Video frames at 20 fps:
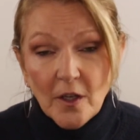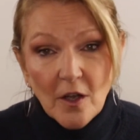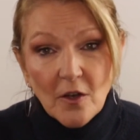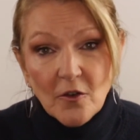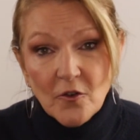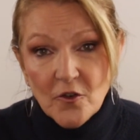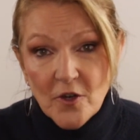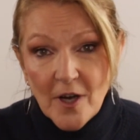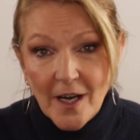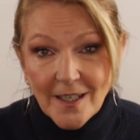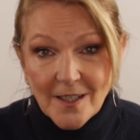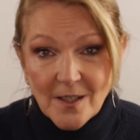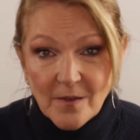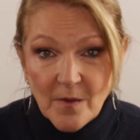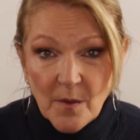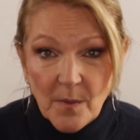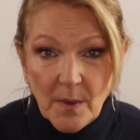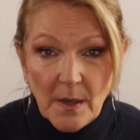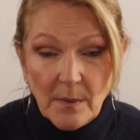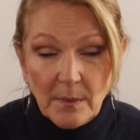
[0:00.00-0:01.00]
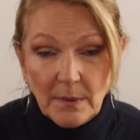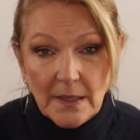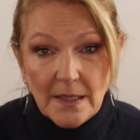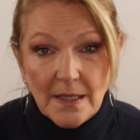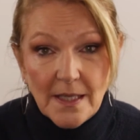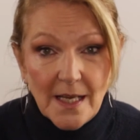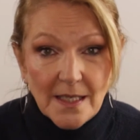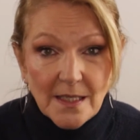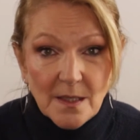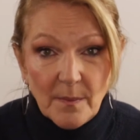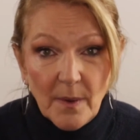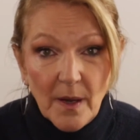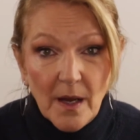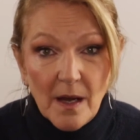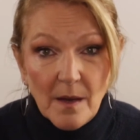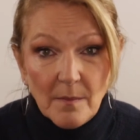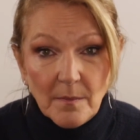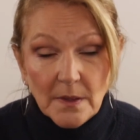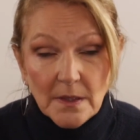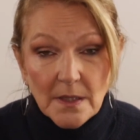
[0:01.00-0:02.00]
contracts of the people in that
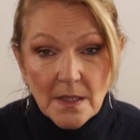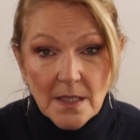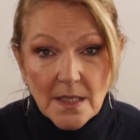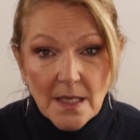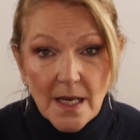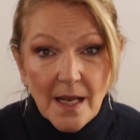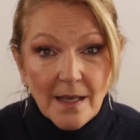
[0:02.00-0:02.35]
department